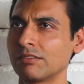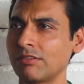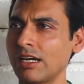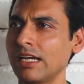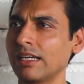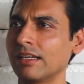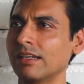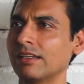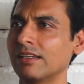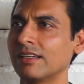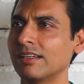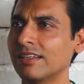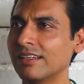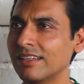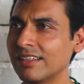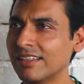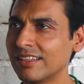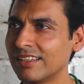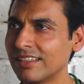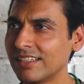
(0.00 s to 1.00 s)
Why?
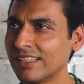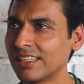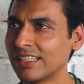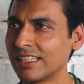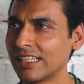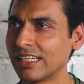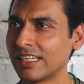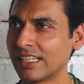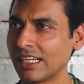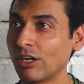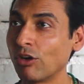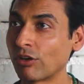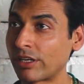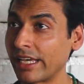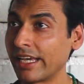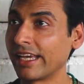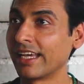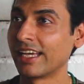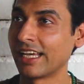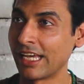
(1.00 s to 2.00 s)

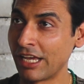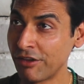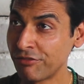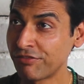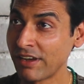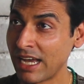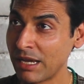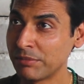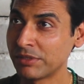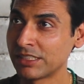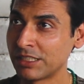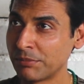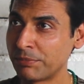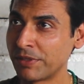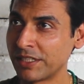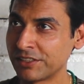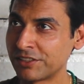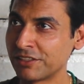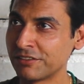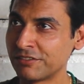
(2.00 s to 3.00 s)
Okay, if I'm a
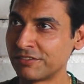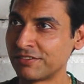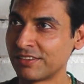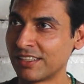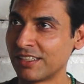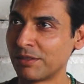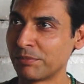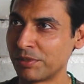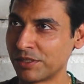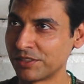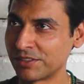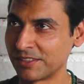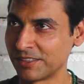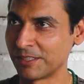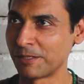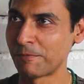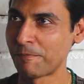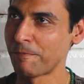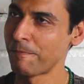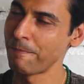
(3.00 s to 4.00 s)
depressive
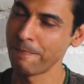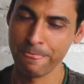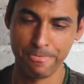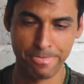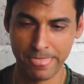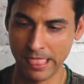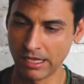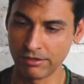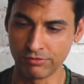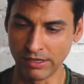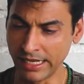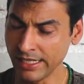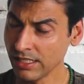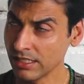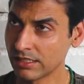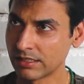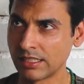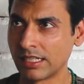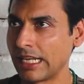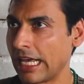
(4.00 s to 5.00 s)
person,
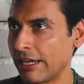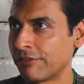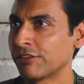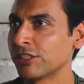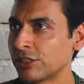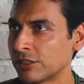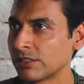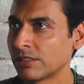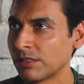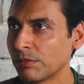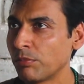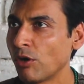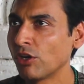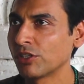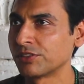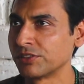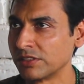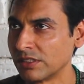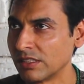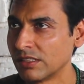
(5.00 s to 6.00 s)
fine, then life is
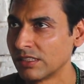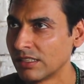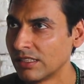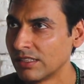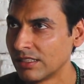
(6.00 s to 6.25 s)
poison.